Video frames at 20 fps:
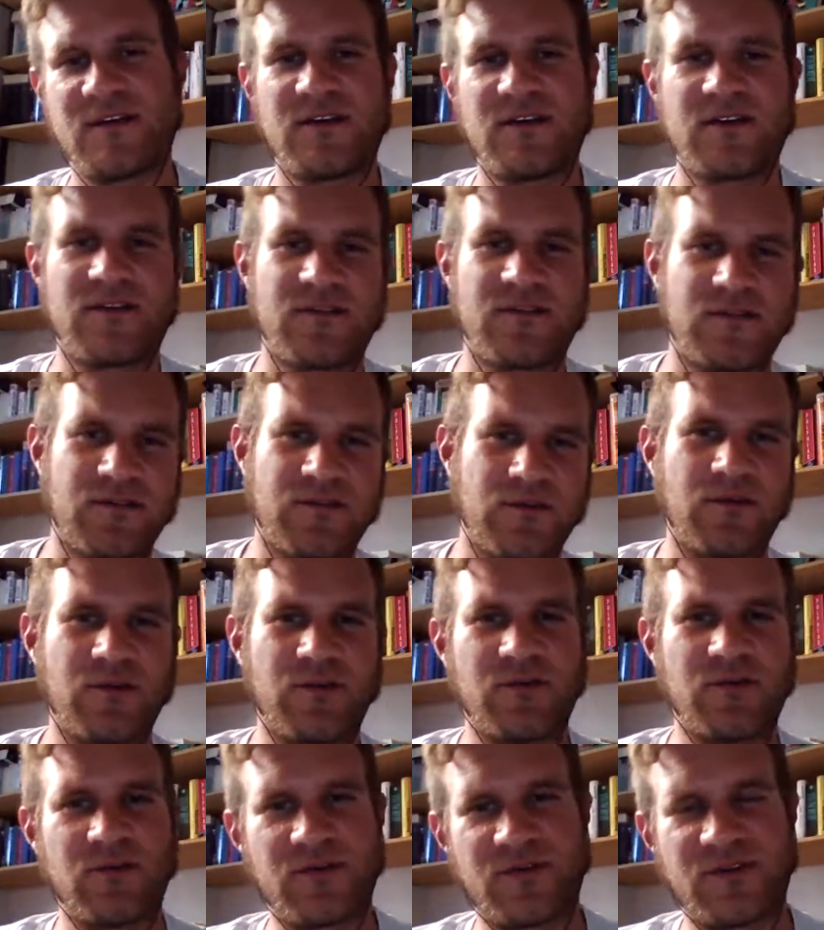
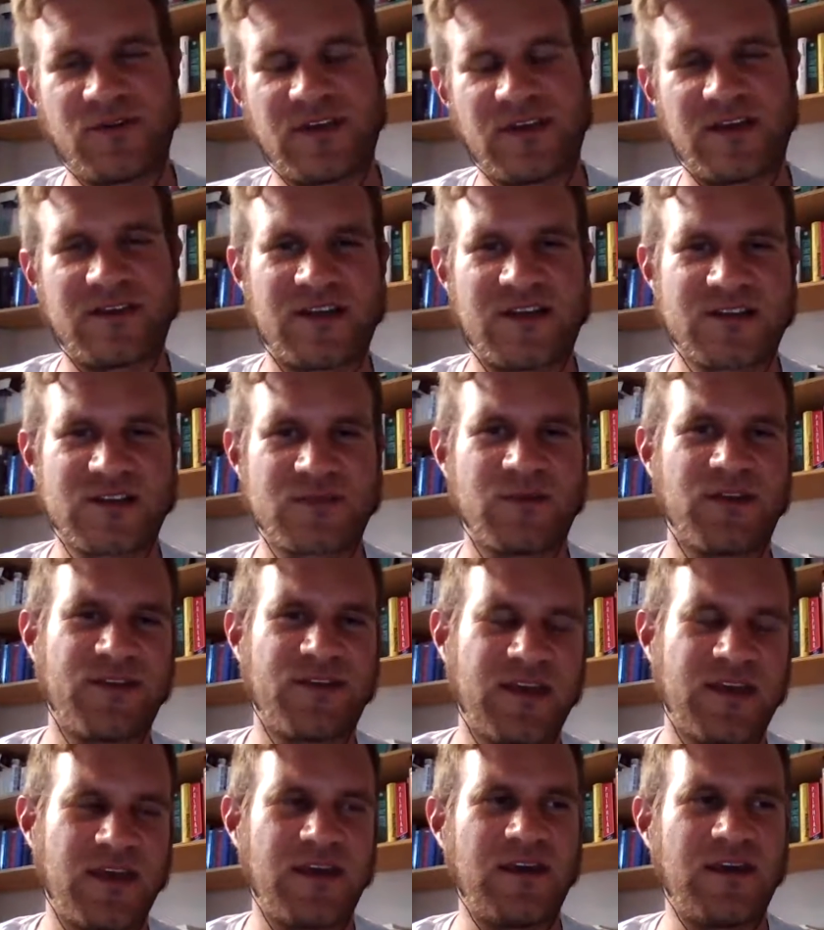So that's what
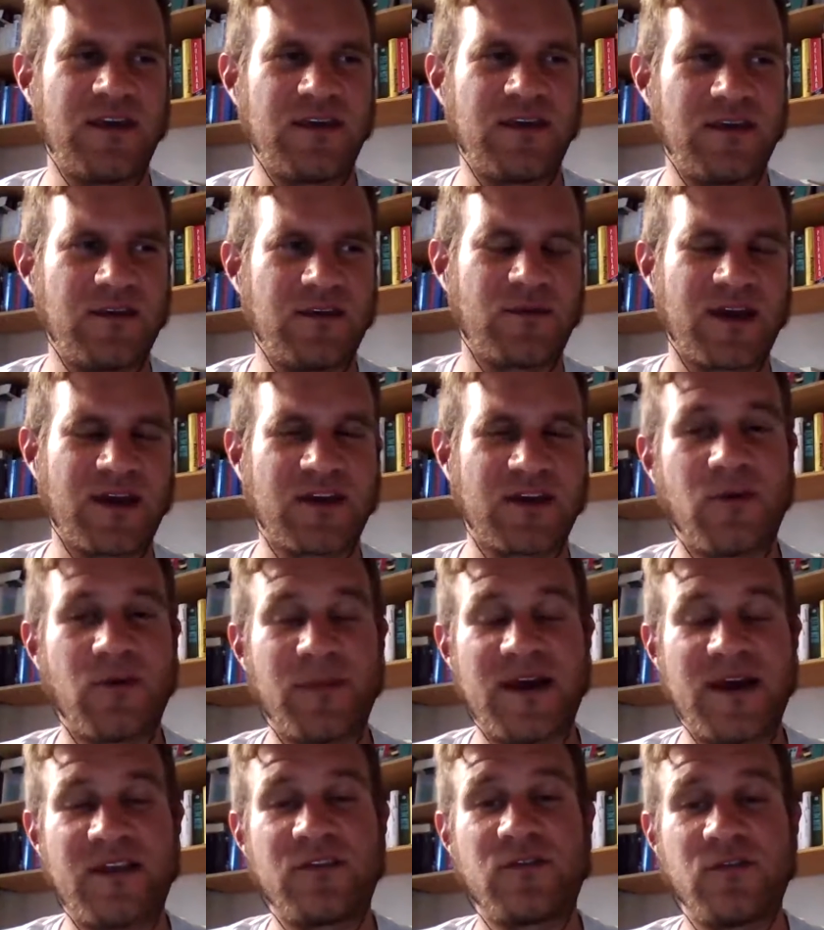they
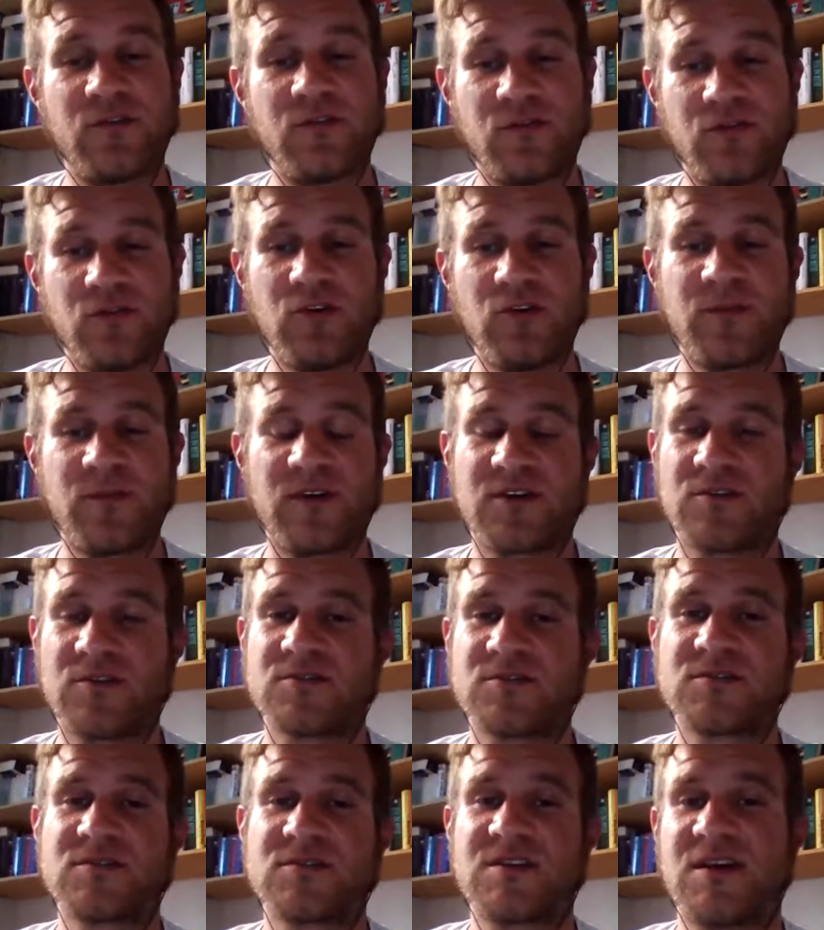recommend to do,
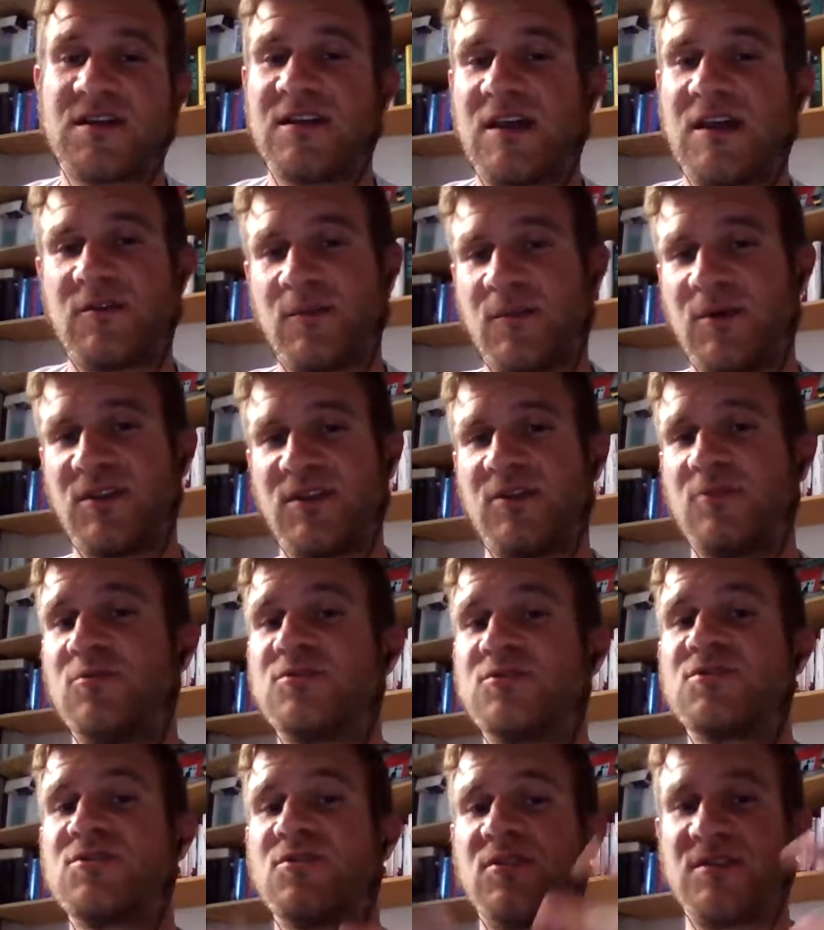because then everybody
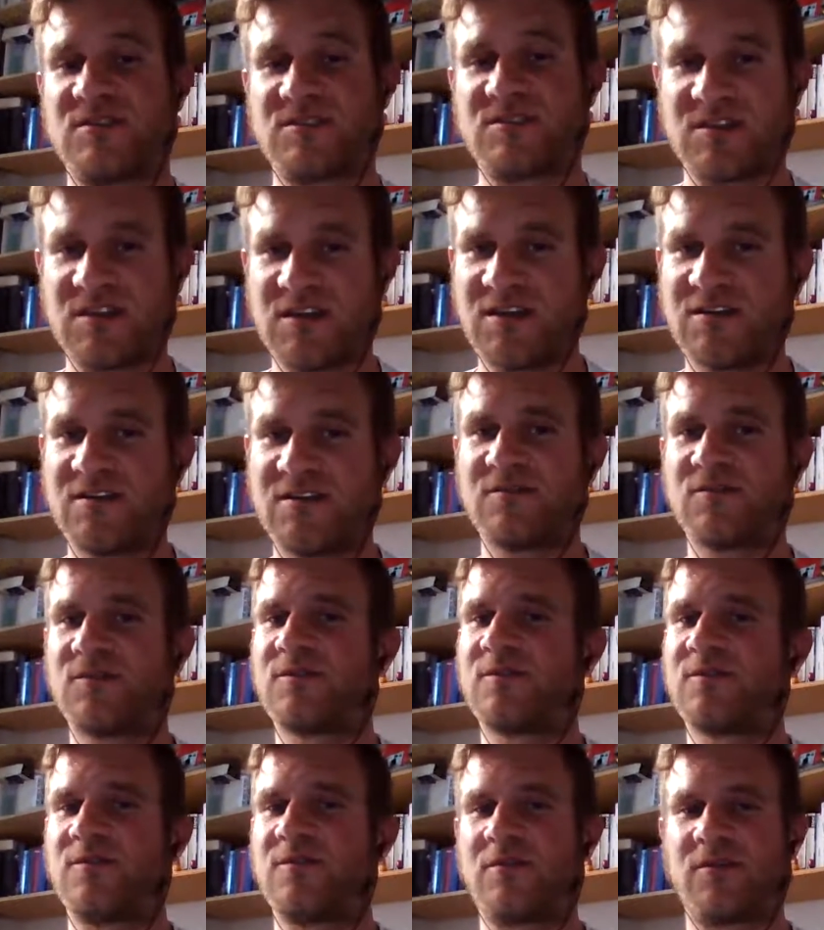who joins in,
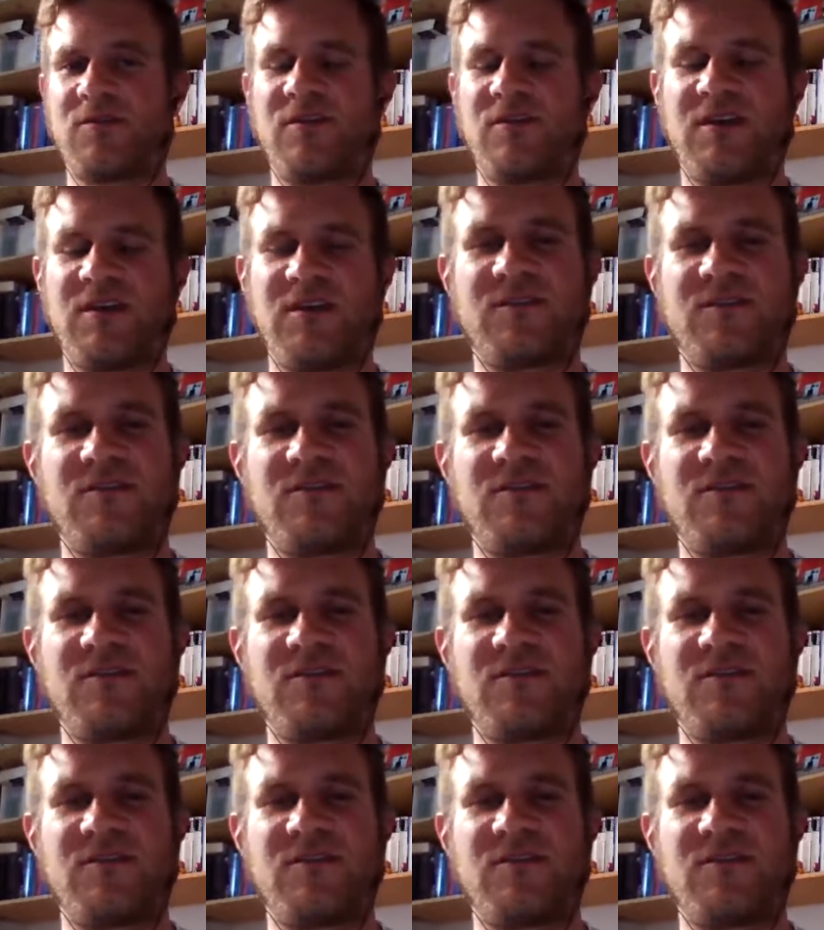the first thing it